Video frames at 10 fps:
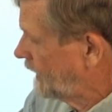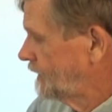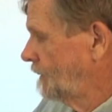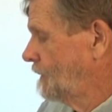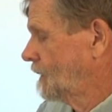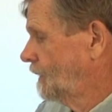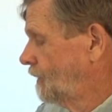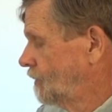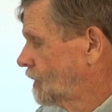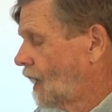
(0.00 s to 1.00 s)
I typically
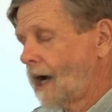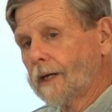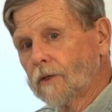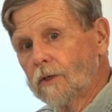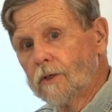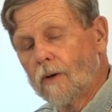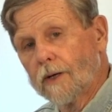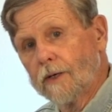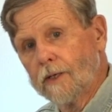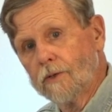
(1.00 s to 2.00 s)
use hot glue
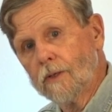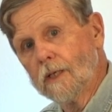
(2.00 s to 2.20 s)
on an